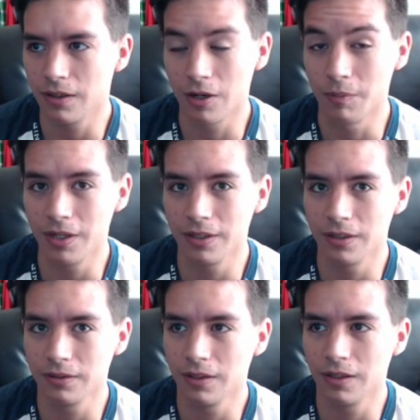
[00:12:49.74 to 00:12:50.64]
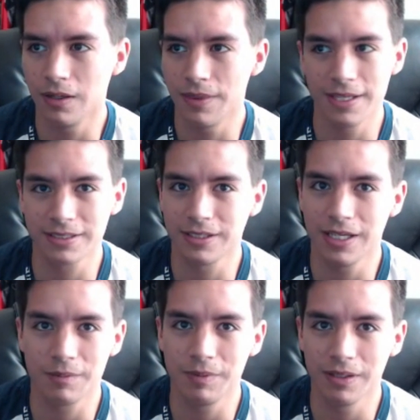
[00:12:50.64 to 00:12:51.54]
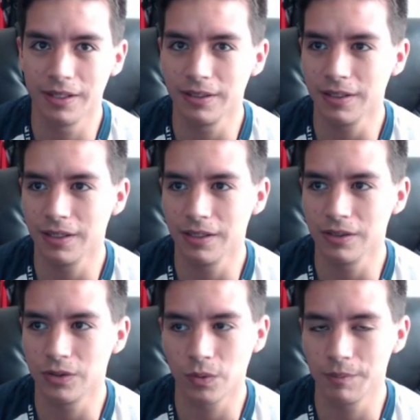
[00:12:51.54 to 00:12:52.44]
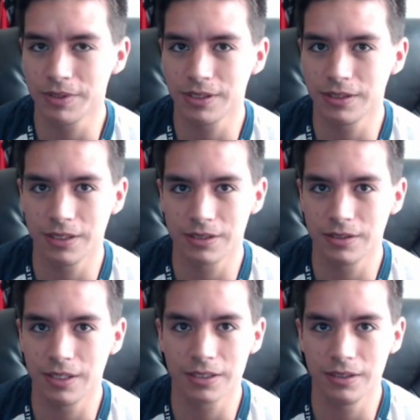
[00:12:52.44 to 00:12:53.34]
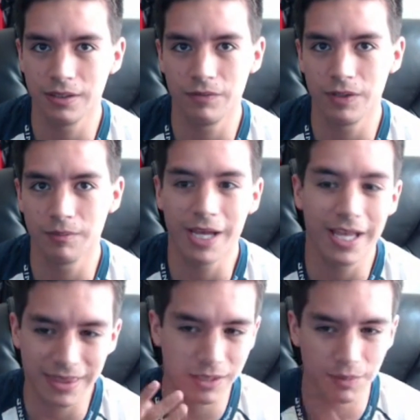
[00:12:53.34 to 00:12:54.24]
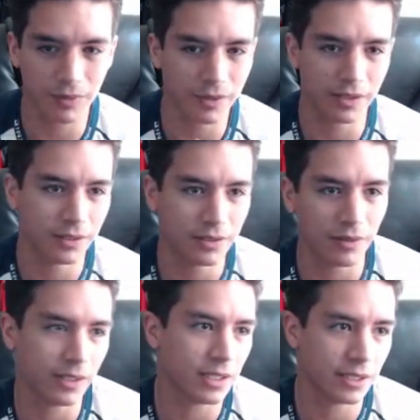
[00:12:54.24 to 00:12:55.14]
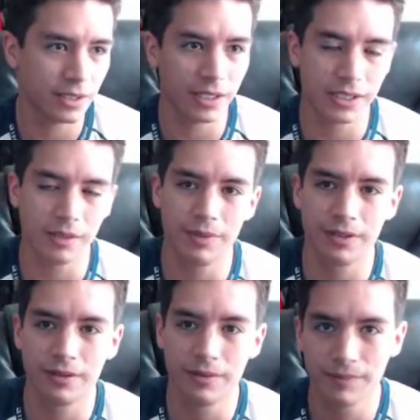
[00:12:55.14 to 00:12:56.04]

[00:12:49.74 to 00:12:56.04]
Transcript: Armada, that's going to have to be like a 20% chance to actually defeat him at this point until like I get better.